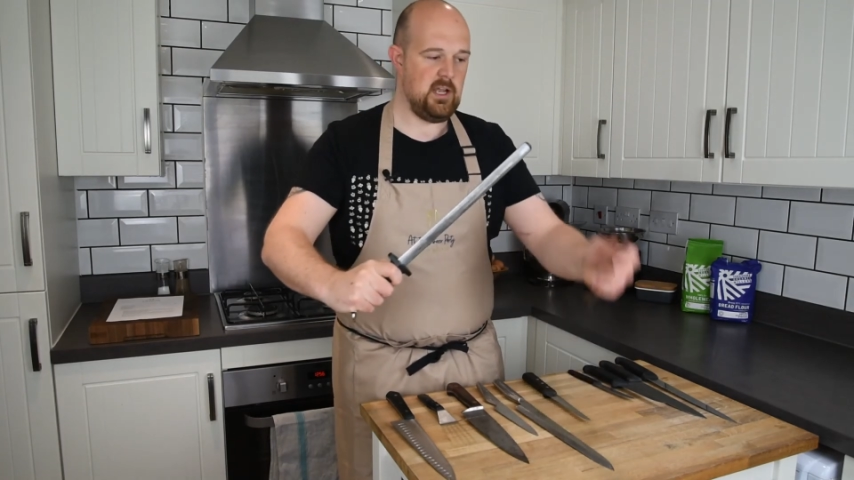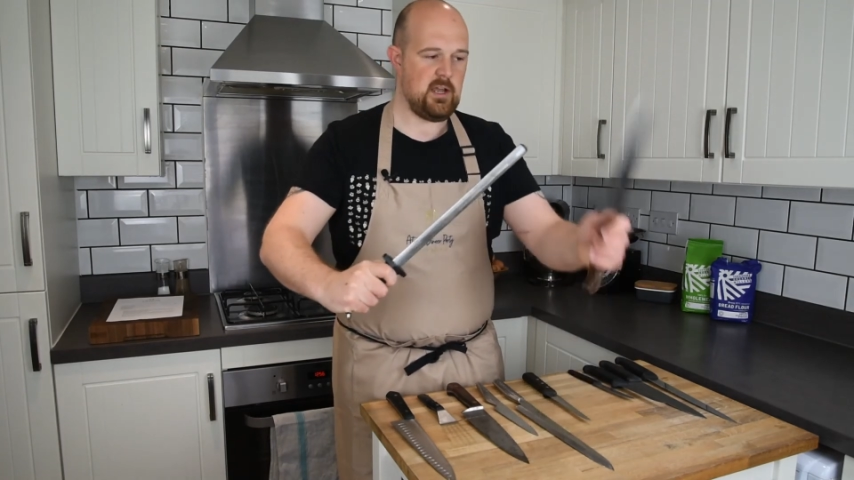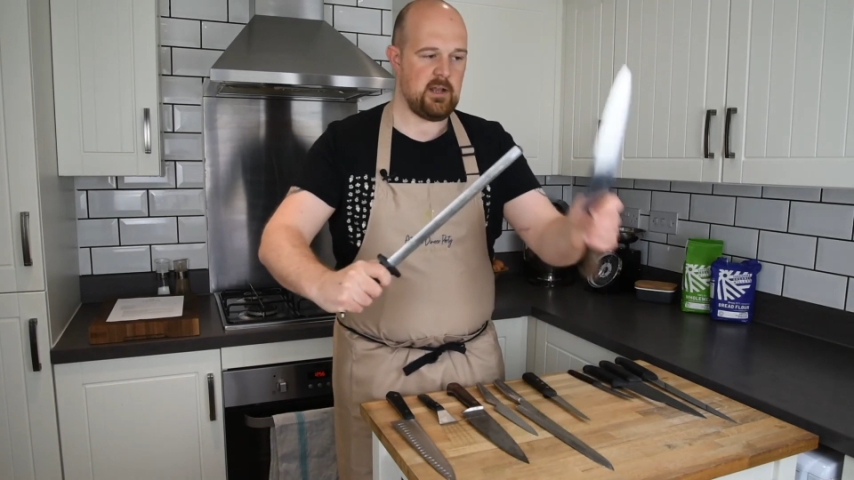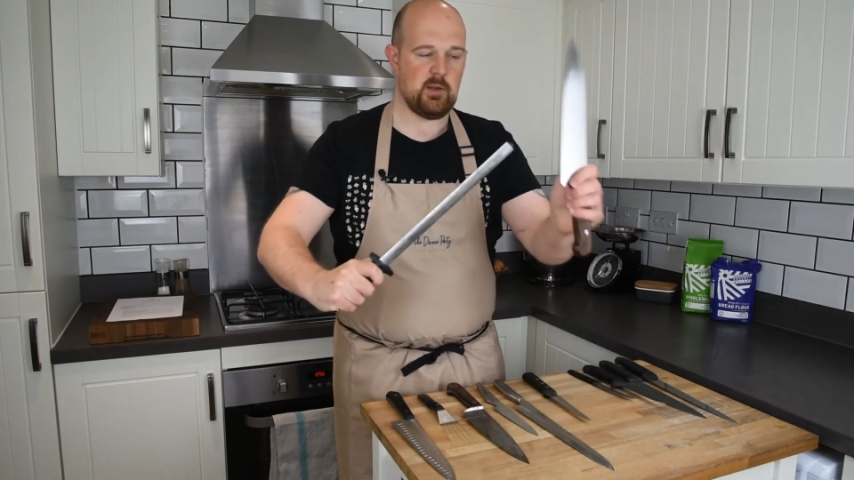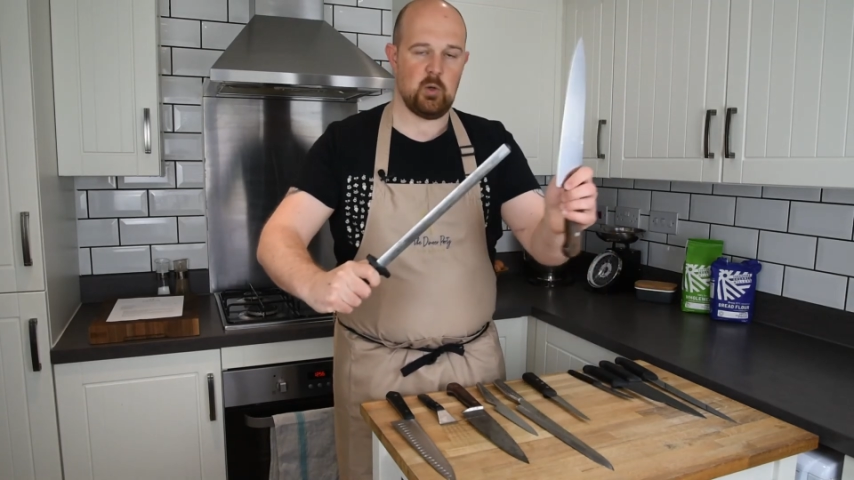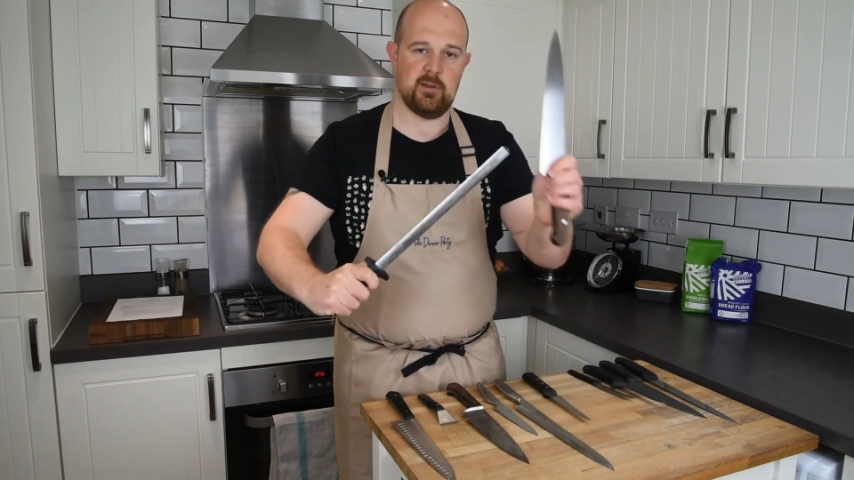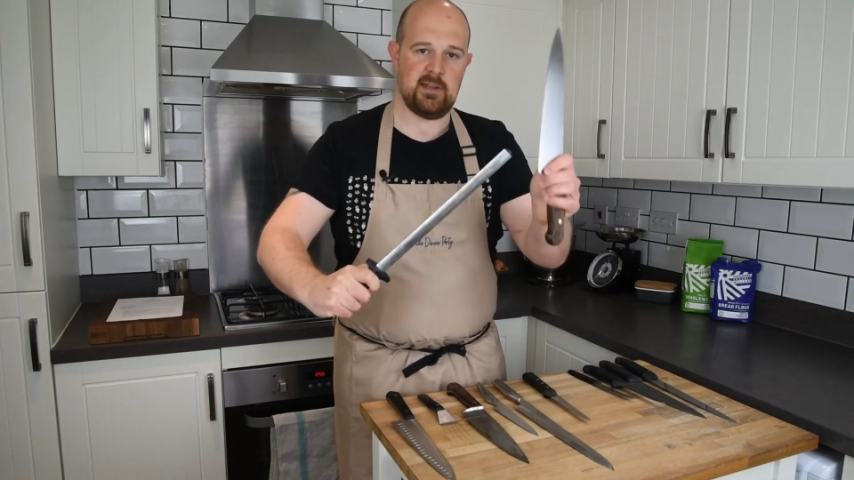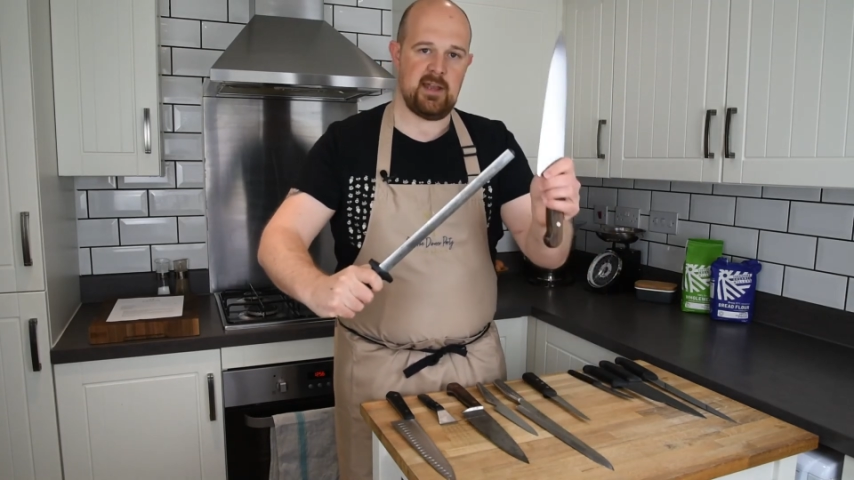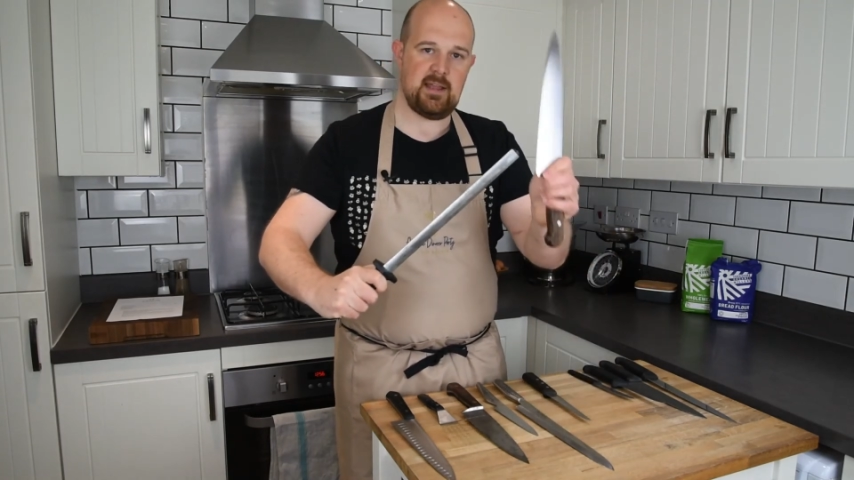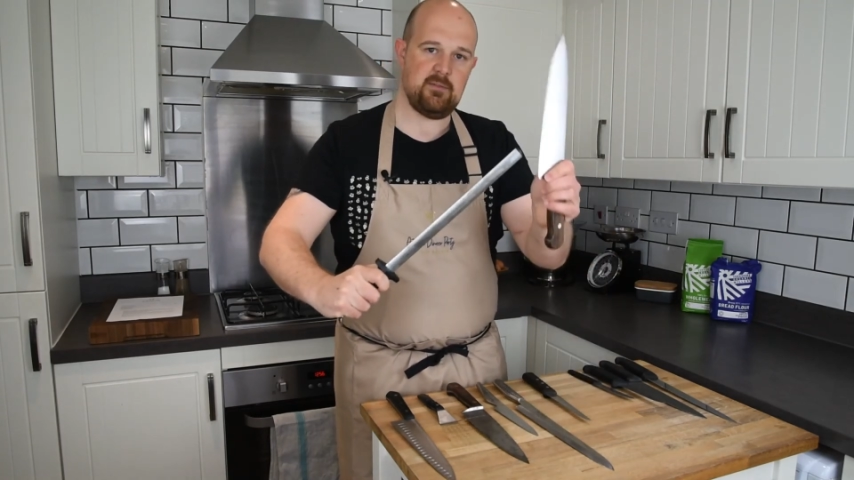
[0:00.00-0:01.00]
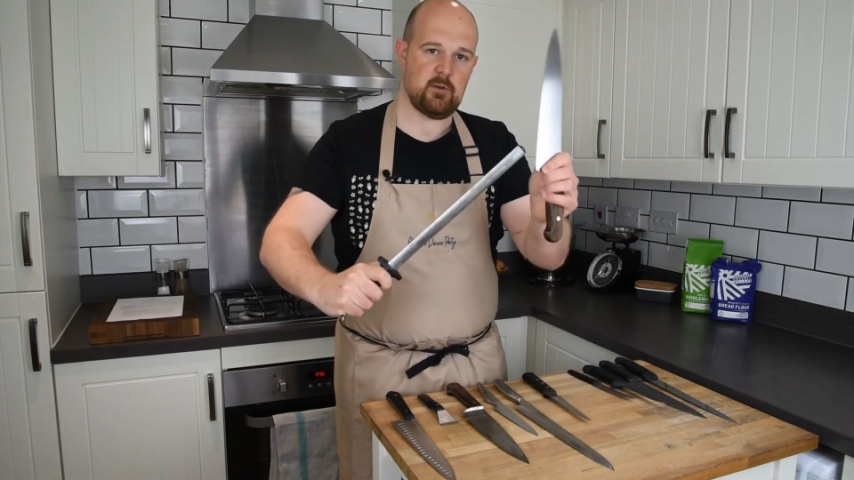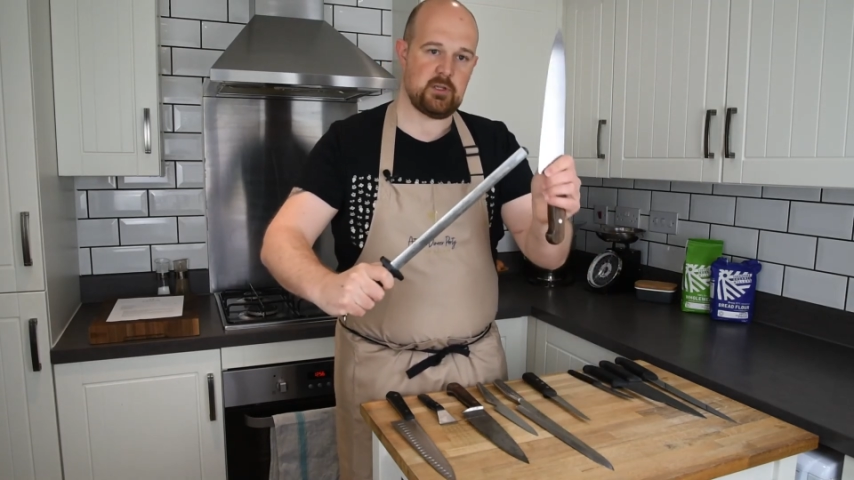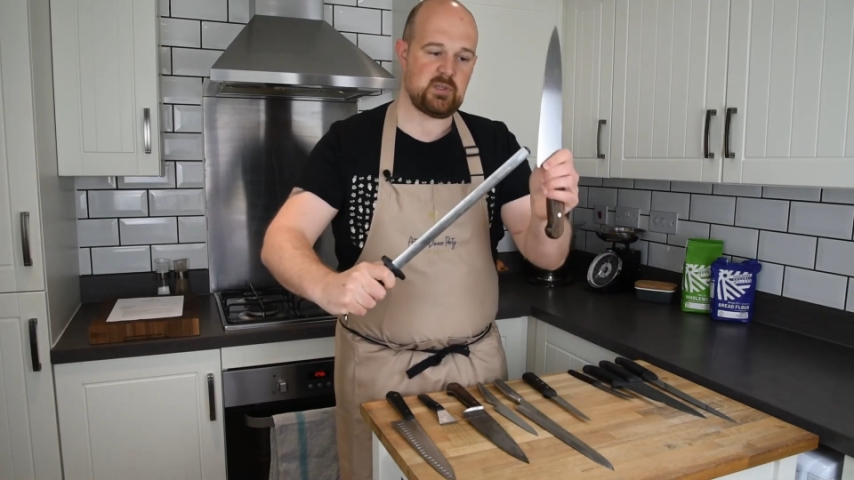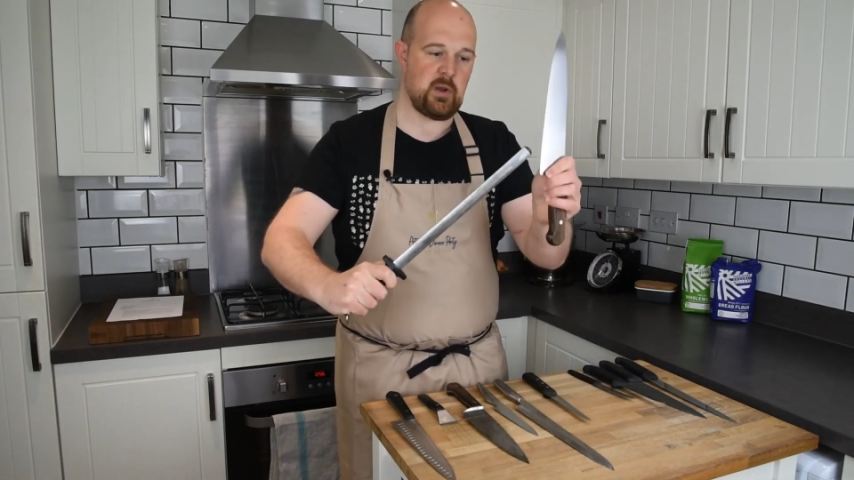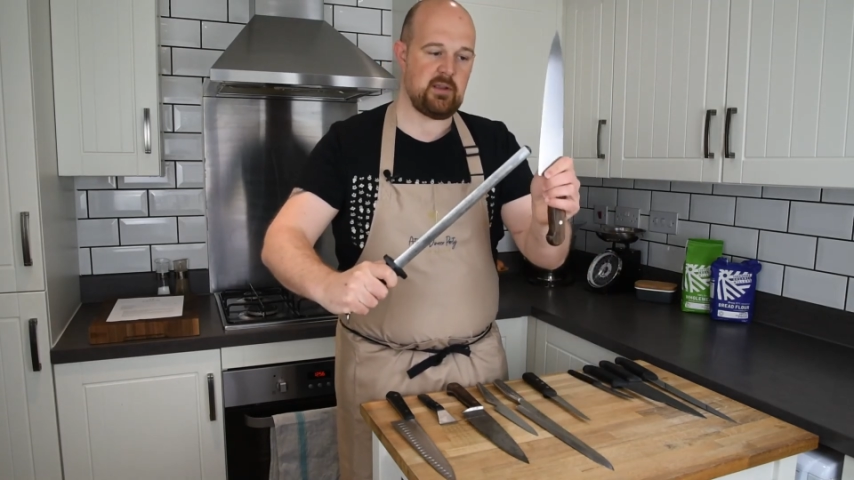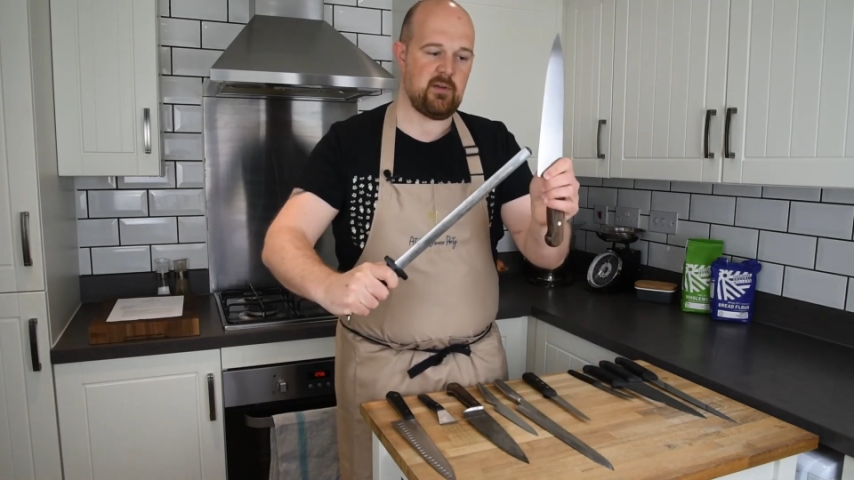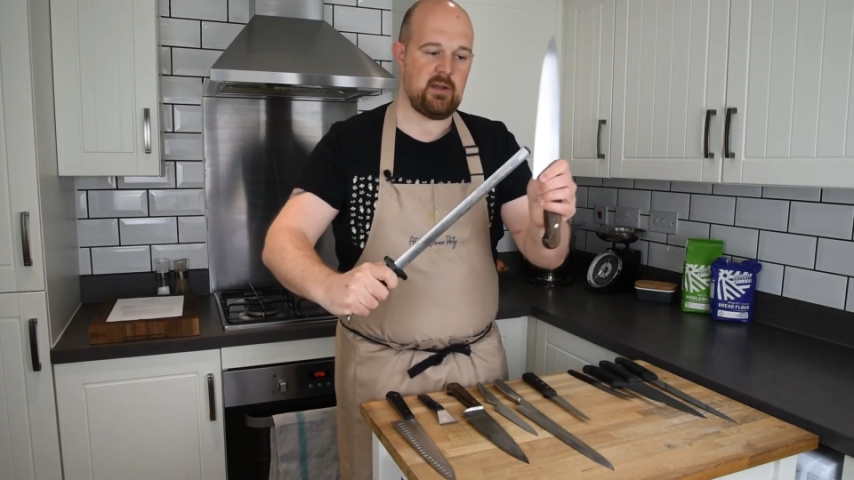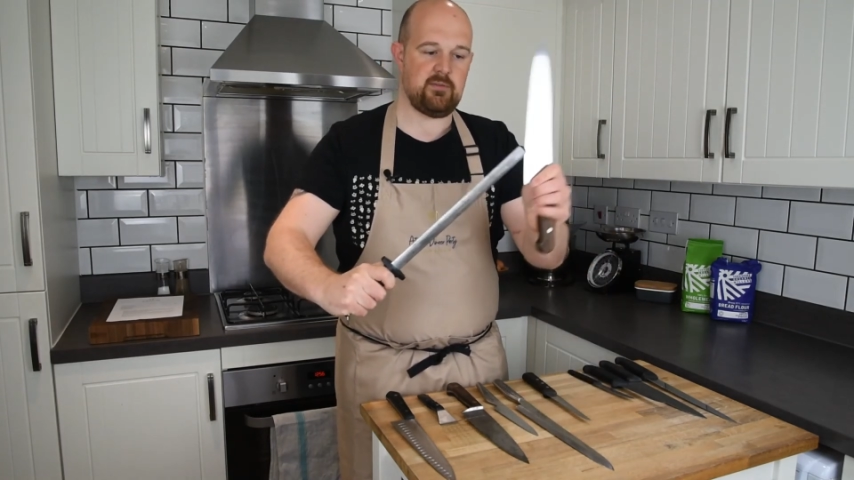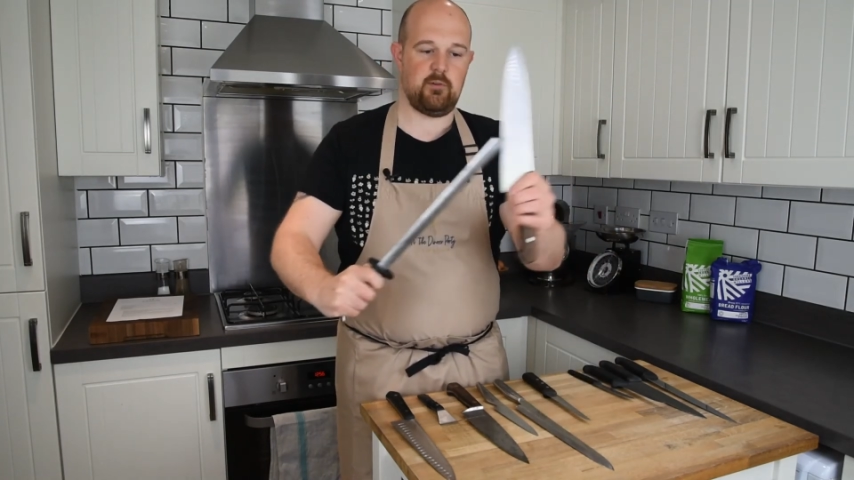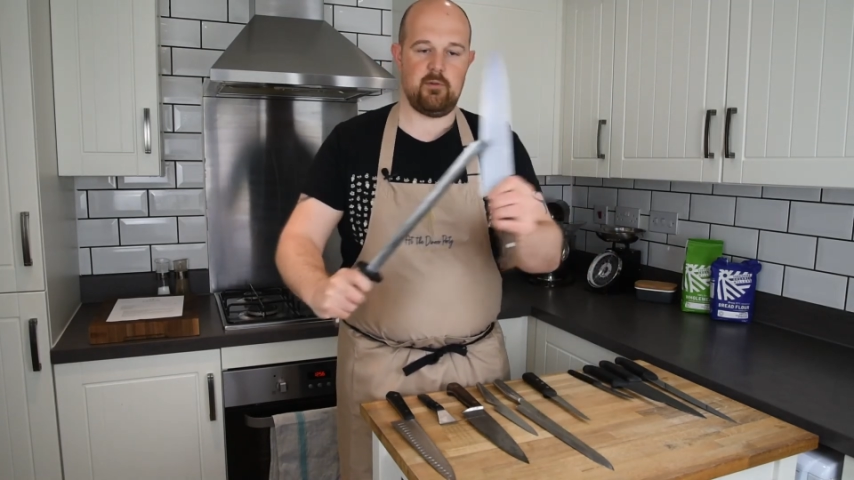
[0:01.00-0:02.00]
and you hold the knife on a
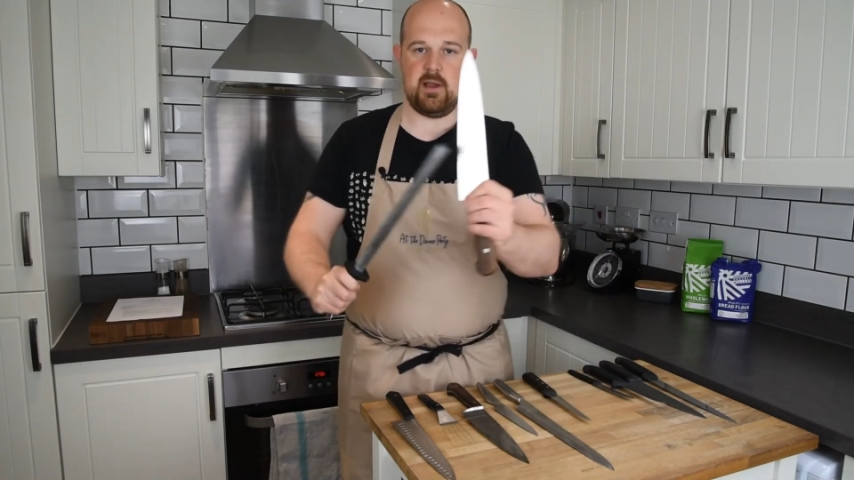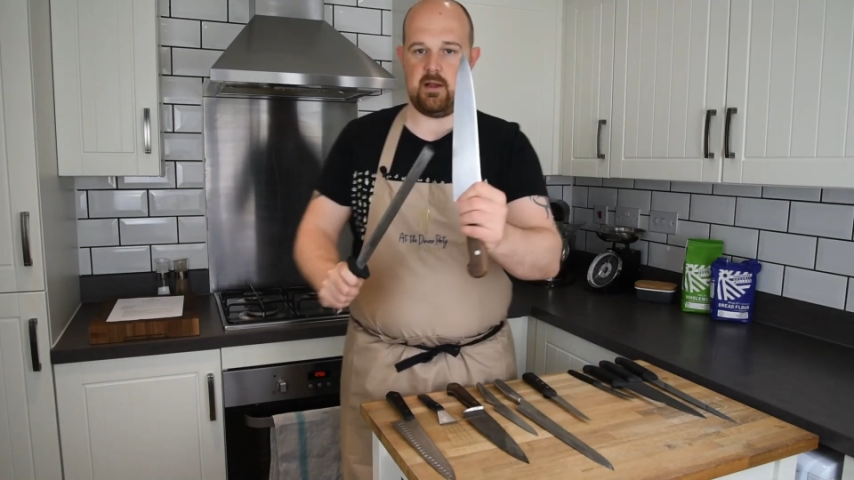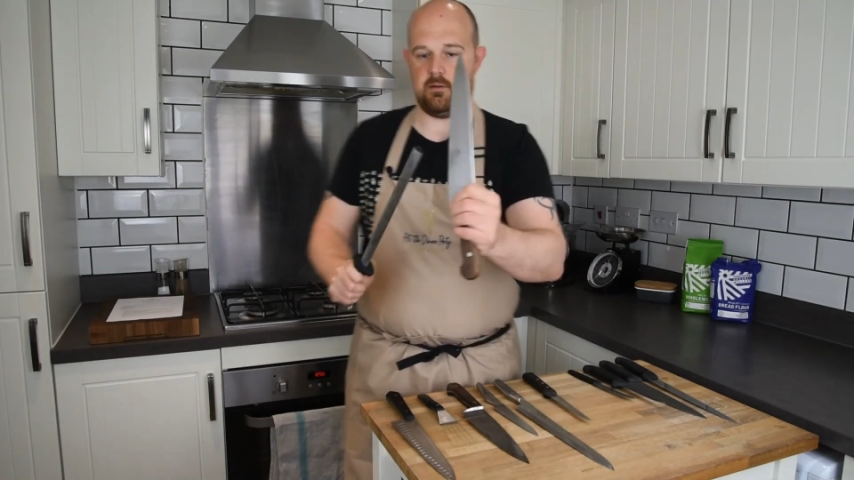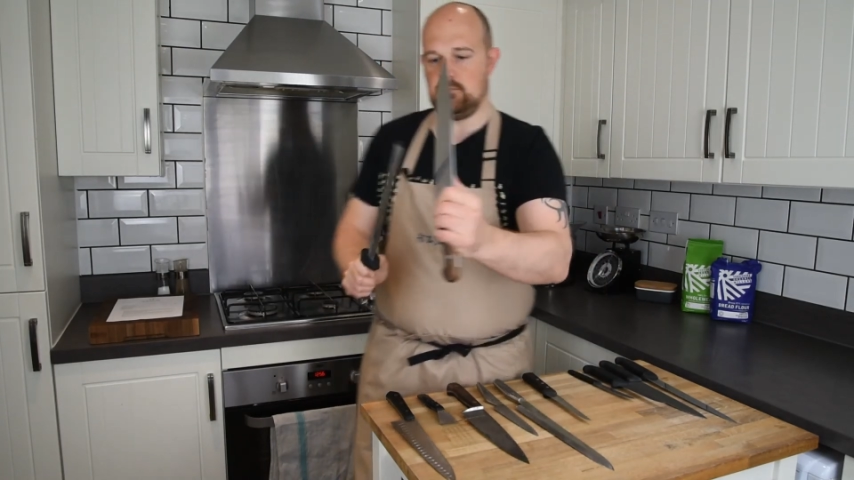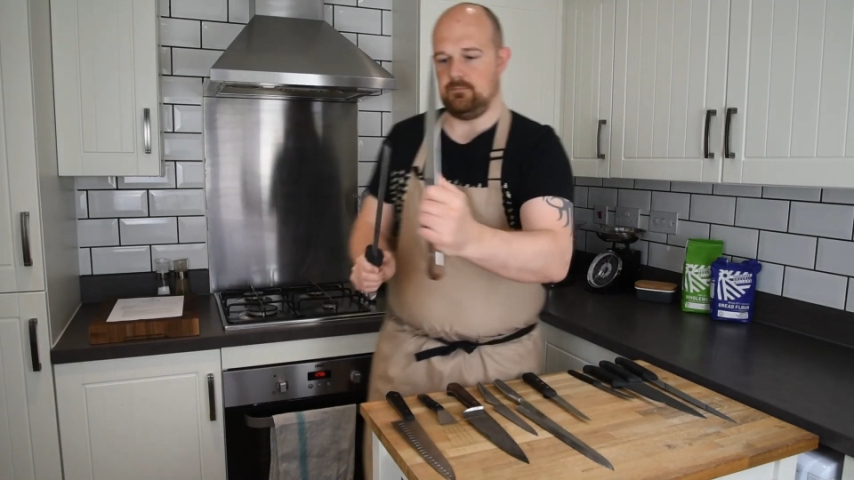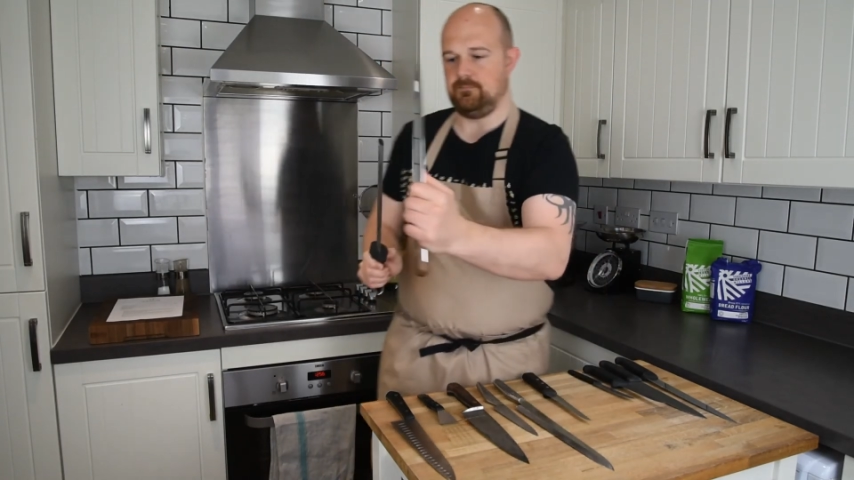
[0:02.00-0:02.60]
25 degree angle,